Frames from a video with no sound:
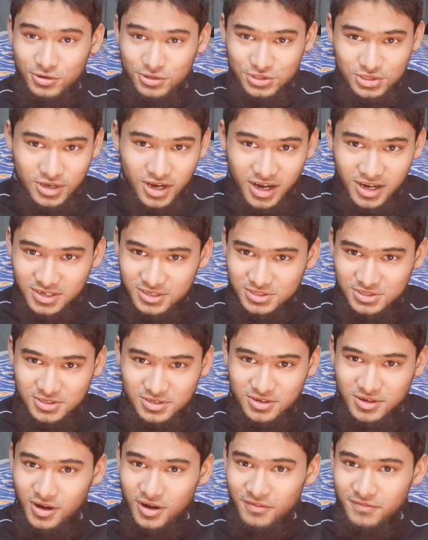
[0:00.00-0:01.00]
or
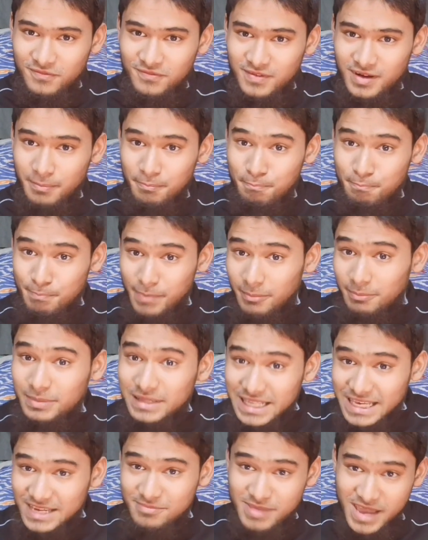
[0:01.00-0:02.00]
stocks of a
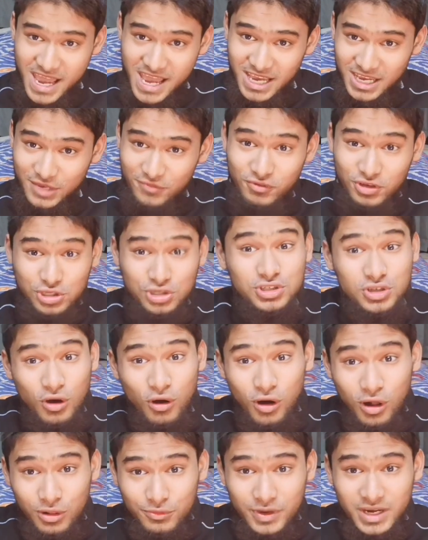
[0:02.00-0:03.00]
public bank, which
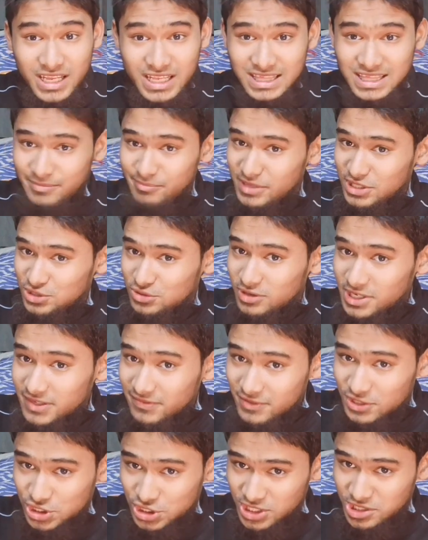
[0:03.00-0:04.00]
is already the
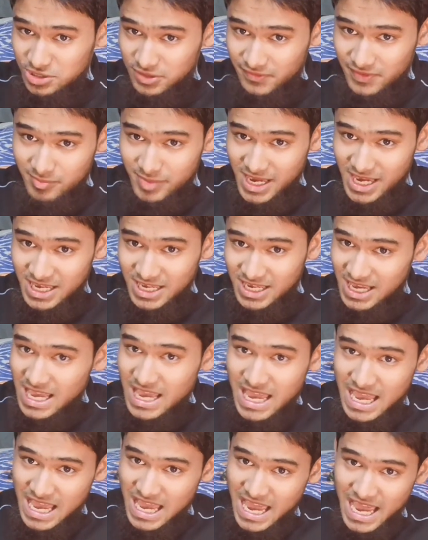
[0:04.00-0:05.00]
majority of the share of the bank
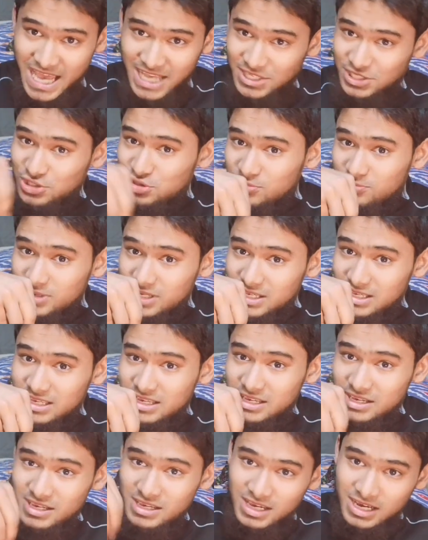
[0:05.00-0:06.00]
has to
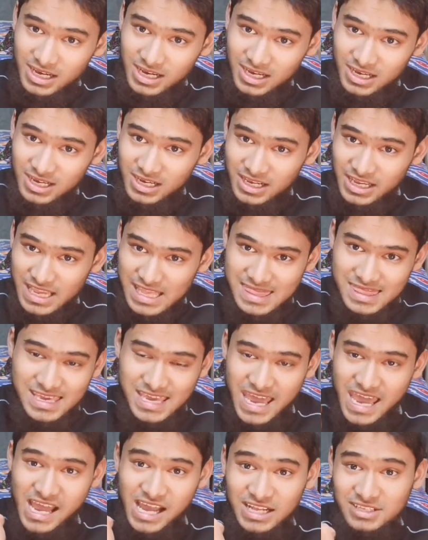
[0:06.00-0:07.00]
be
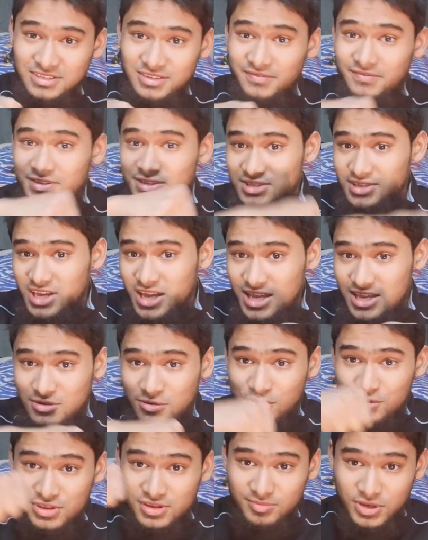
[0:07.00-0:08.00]
in the hands of the
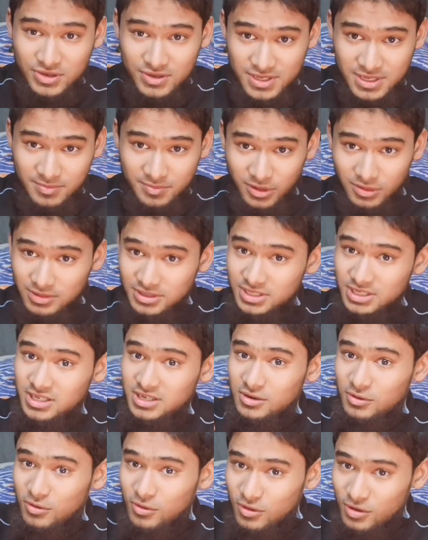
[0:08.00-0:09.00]
state or the
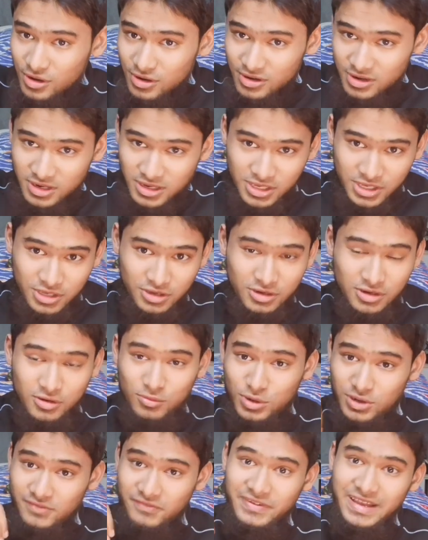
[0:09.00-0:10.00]
municipality, or
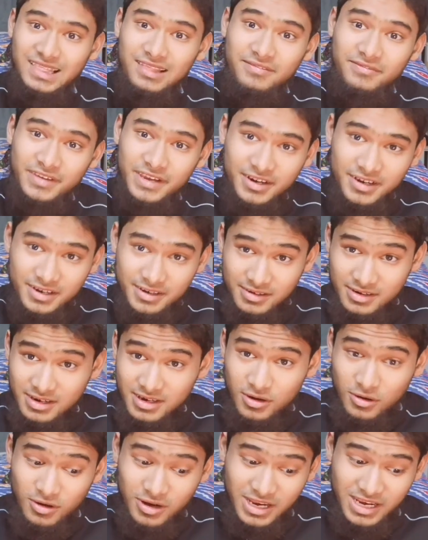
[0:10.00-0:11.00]
a
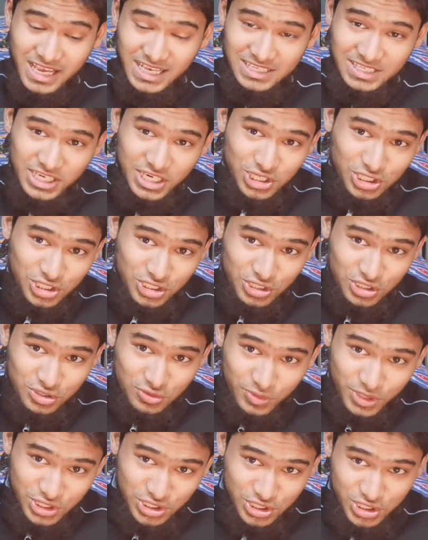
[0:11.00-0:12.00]
welfare
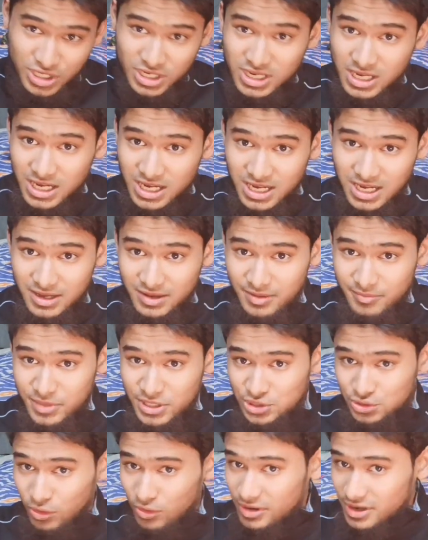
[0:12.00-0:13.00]
organization to which
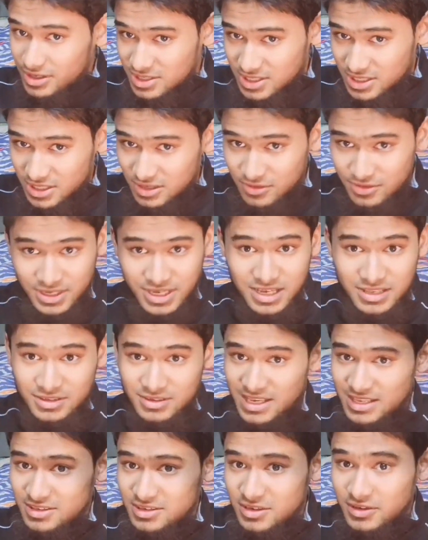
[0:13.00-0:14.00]
majority or the
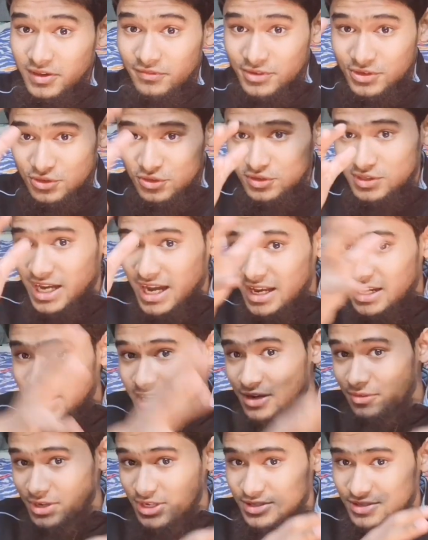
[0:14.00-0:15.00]
consensus of the
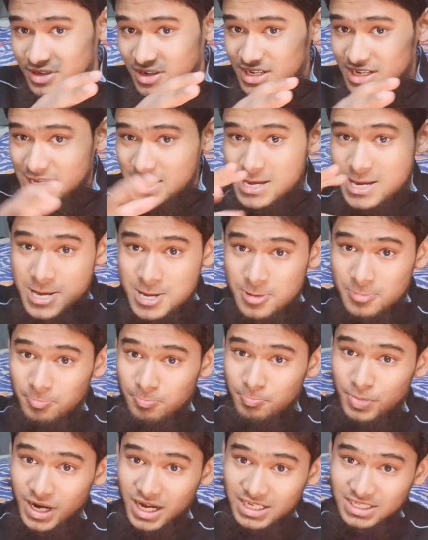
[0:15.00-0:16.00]
society agrees on.
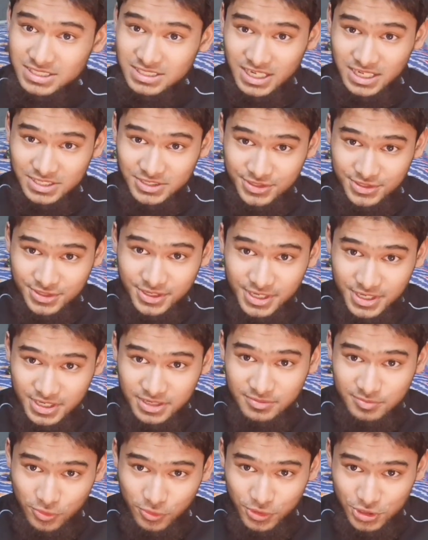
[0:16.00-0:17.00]
But a
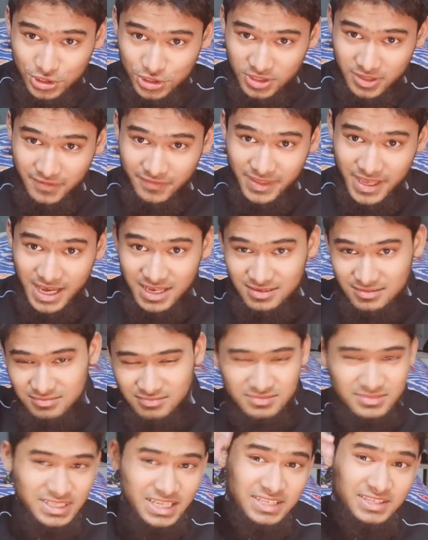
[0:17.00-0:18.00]
certain portion of
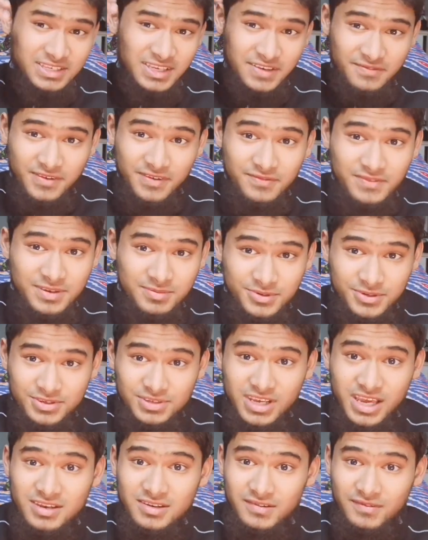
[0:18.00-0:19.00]
that, let's say
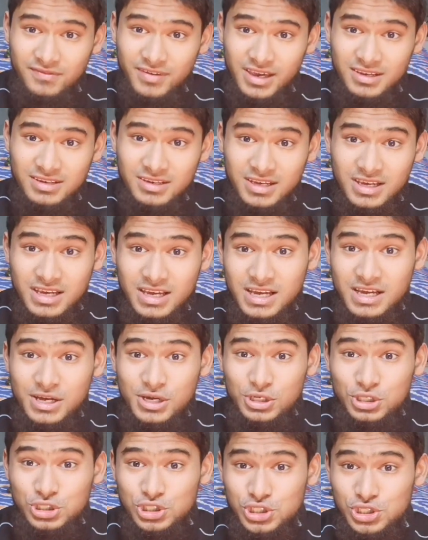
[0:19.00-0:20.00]
50% of it,
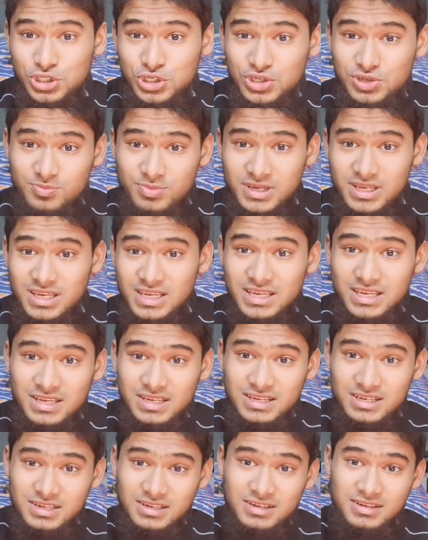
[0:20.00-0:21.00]
should
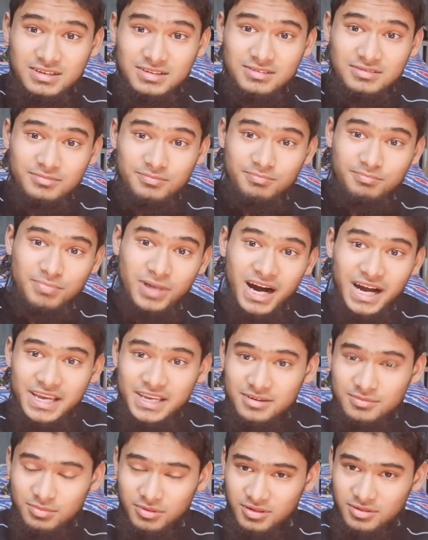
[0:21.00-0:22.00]
be
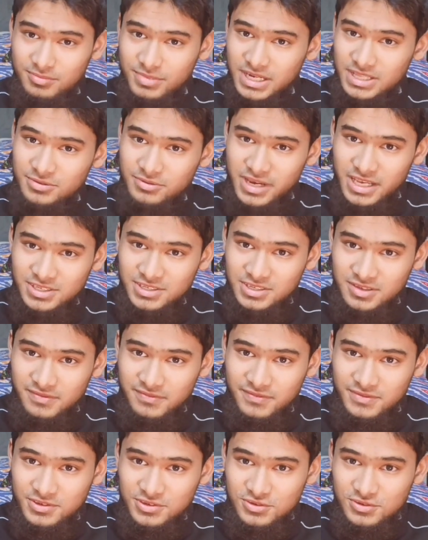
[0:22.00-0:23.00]
buyable by the
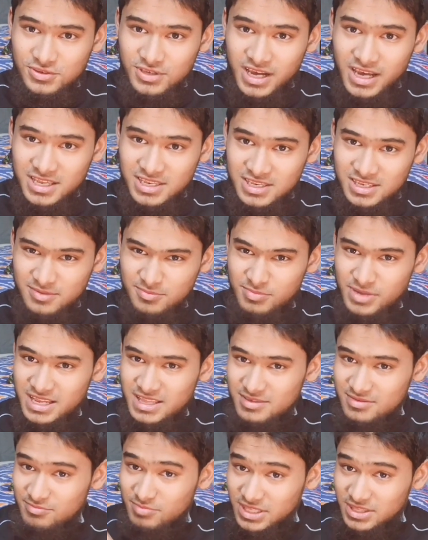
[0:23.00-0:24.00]
rest of the society,
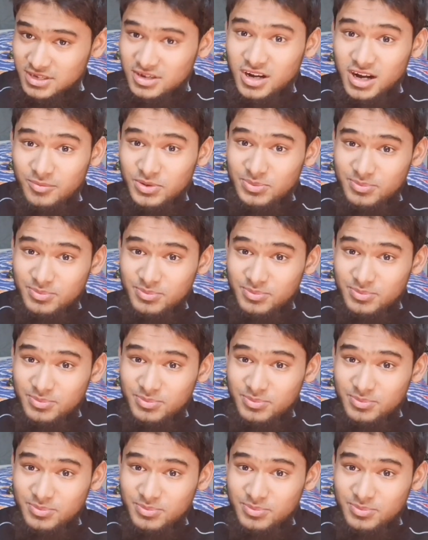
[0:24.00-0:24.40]
by the